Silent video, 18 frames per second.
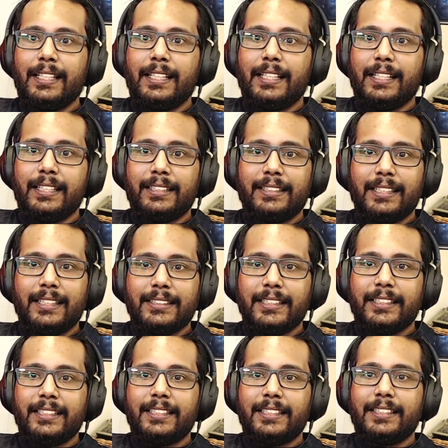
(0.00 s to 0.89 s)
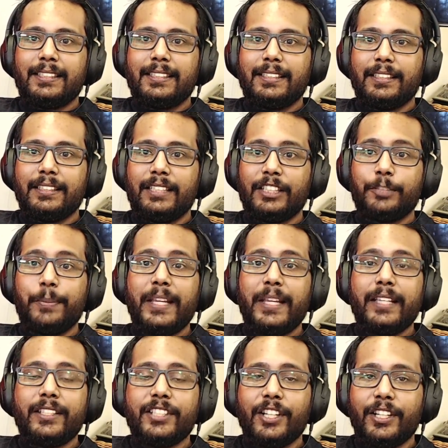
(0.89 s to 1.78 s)
Uh, does it does
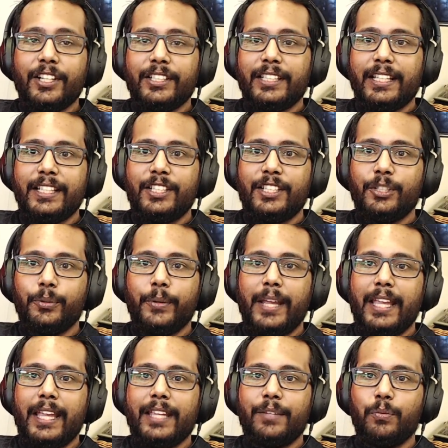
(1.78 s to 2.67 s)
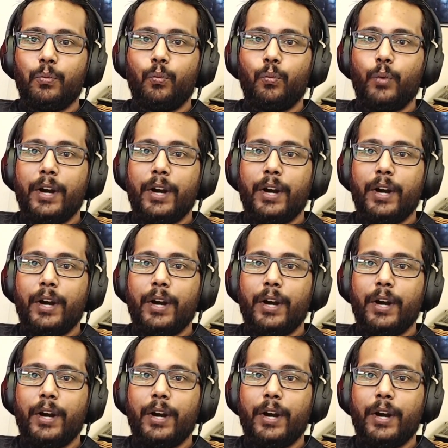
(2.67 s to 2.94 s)
being turned into a